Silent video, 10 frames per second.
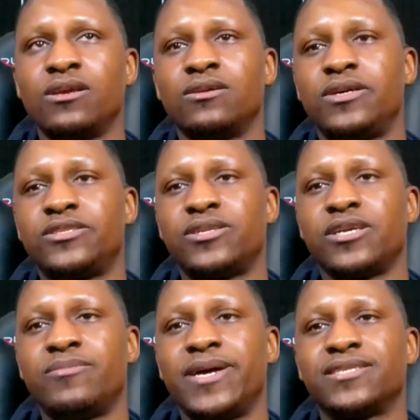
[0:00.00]
All right, so they
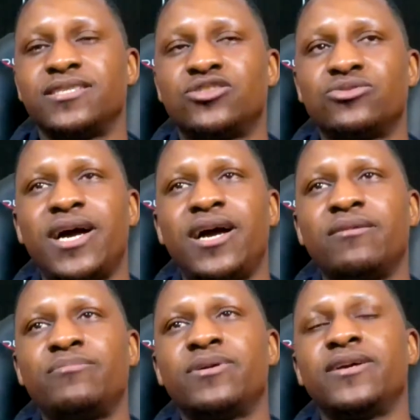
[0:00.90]
go back to the
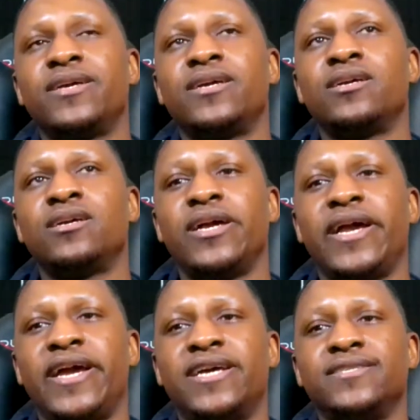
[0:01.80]
tribe,
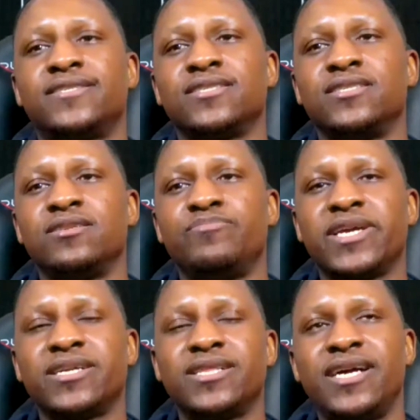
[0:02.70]
and the big
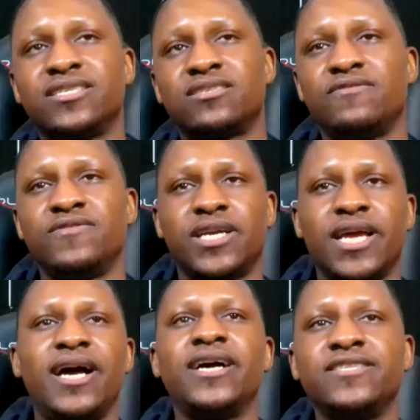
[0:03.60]
alliance of the
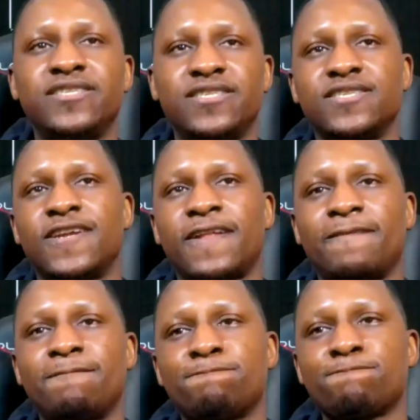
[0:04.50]
guys,
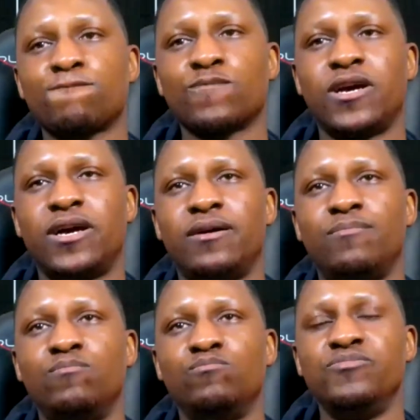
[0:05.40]

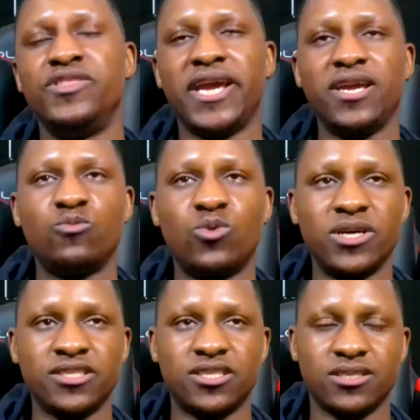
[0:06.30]
they
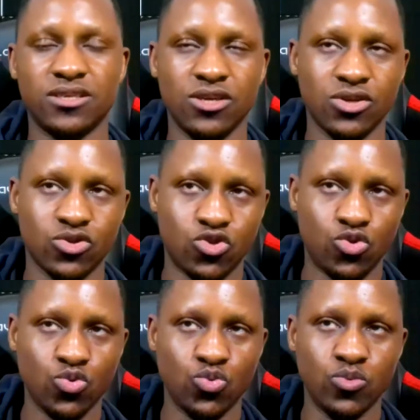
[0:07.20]
want
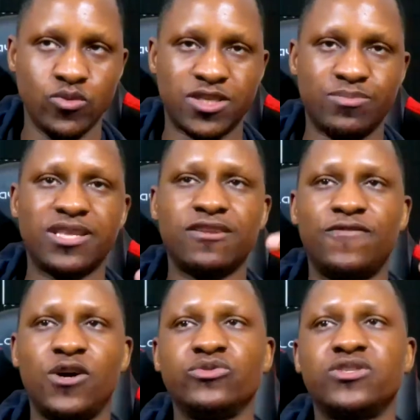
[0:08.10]
to split the
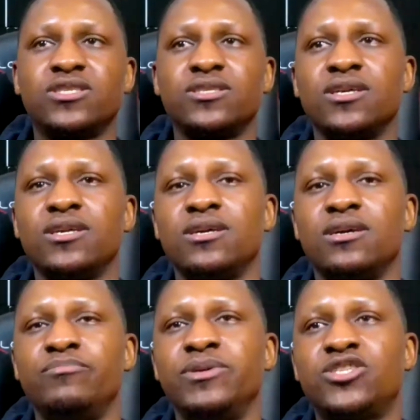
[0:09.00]
votes
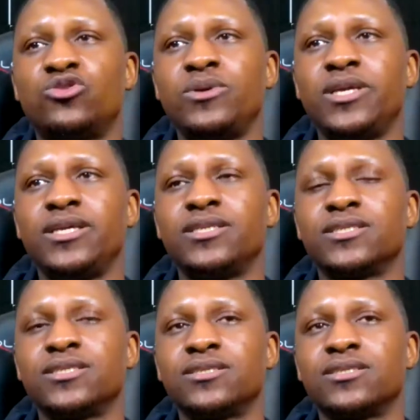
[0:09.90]

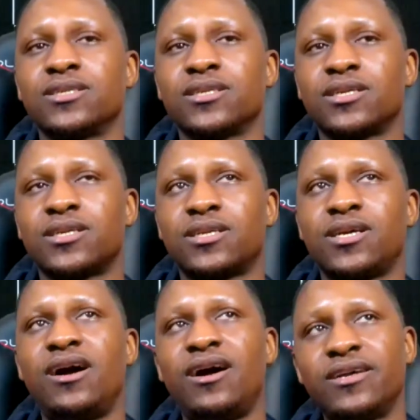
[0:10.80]
between
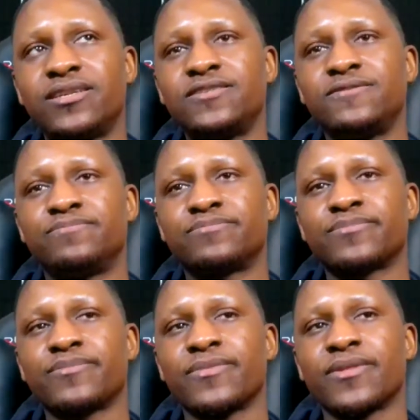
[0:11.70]
Khan
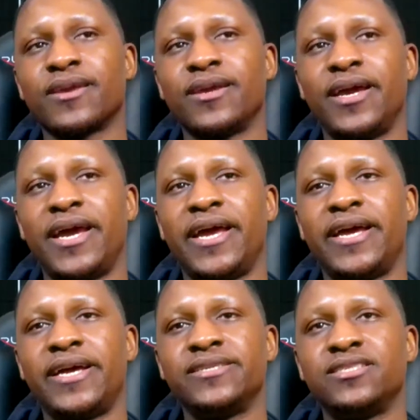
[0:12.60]

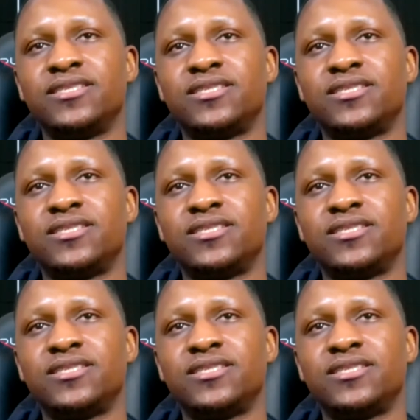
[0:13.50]
and